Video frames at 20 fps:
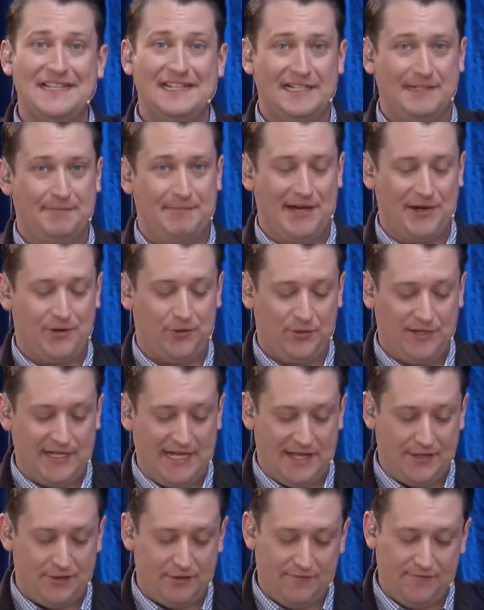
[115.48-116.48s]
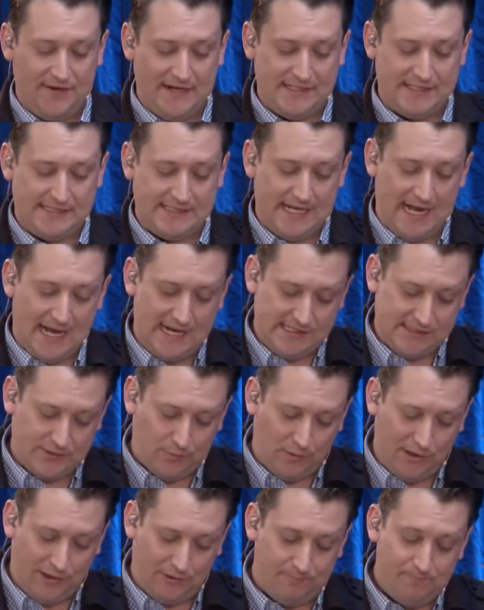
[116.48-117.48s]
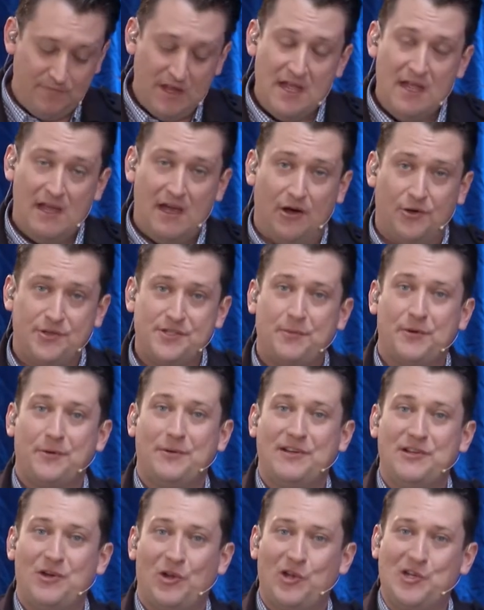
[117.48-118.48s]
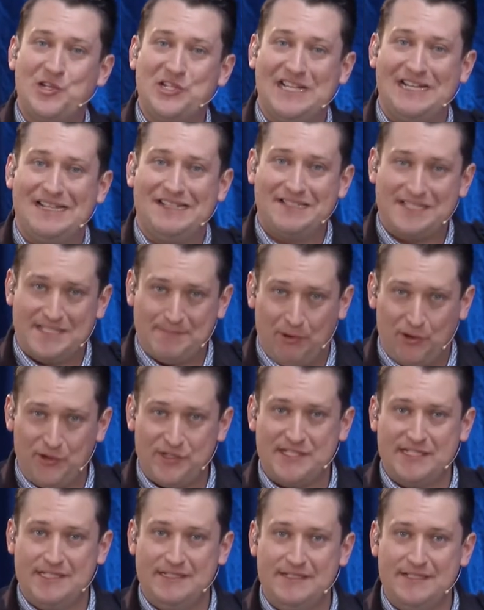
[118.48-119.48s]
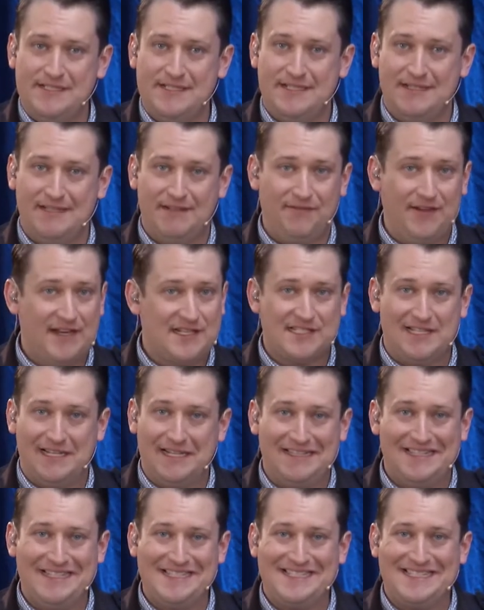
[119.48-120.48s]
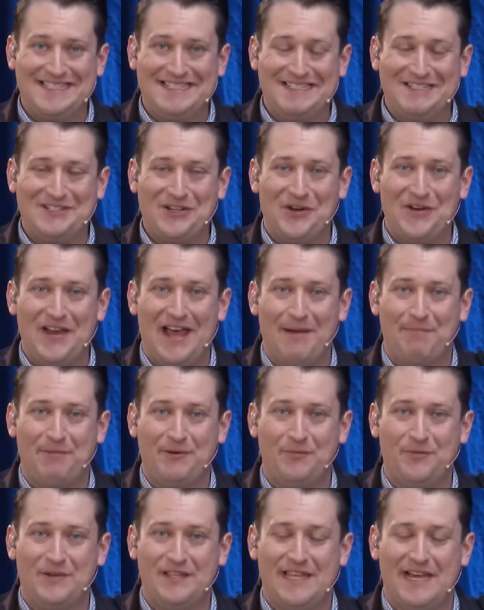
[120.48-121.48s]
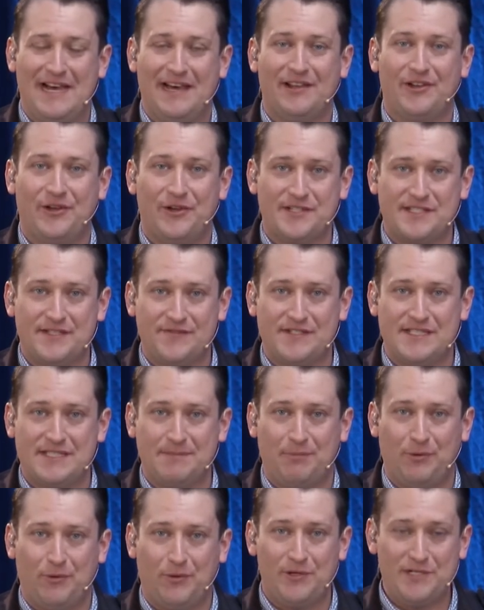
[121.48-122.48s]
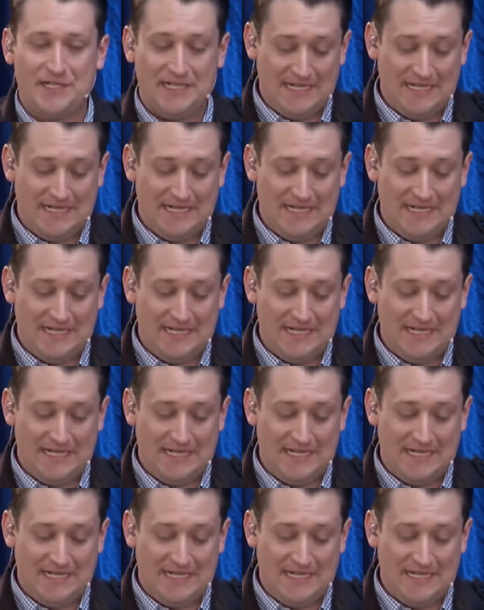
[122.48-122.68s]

about all the other events as well. I also want to acknowledge our sponsors. Events like this don't happen without lots of support.